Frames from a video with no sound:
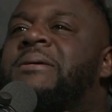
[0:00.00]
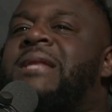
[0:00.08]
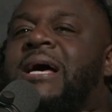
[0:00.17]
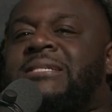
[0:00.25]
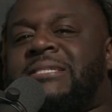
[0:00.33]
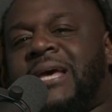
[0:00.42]
me
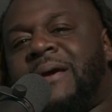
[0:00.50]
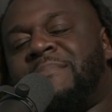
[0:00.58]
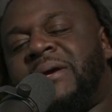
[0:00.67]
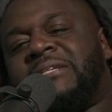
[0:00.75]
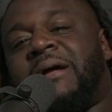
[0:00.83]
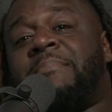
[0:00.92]
not say it
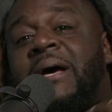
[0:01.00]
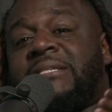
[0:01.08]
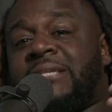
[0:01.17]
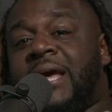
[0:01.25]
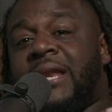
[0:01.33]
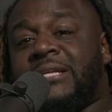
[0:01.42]
because I'm not
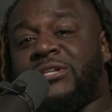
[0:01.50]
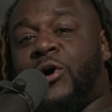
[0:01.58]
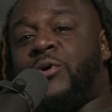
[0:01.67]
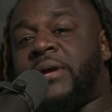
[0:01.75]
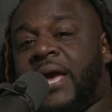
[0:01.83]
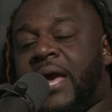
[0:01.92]
saying it's
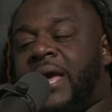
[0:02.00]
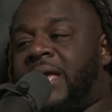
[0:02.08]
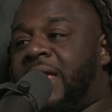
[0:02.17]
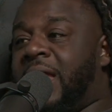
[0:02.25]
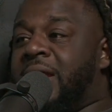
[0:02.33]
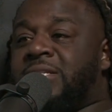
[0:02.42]

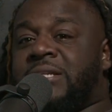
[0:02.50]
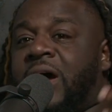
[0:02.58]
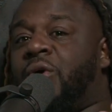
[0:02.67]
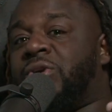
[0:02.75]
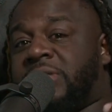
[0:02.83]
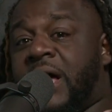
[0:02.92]
okay and it's not
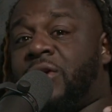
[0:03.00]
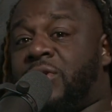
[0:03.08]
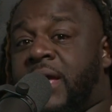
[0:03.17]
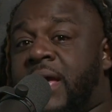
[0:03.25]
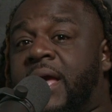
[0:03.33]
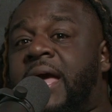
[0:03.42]
or it's not
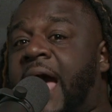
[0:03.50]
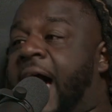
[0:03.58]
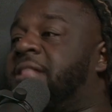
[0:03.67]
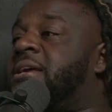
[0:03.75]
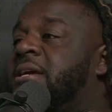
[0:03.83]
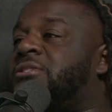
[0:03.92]
okay.
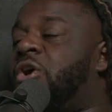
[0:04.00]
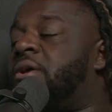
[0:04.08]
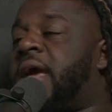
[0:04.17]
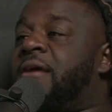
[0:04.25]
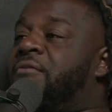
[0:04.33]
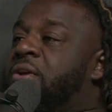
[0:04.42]
I think it's
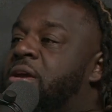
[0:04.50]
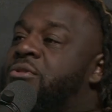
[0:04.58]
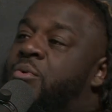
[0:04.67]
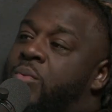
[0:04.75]
okay for either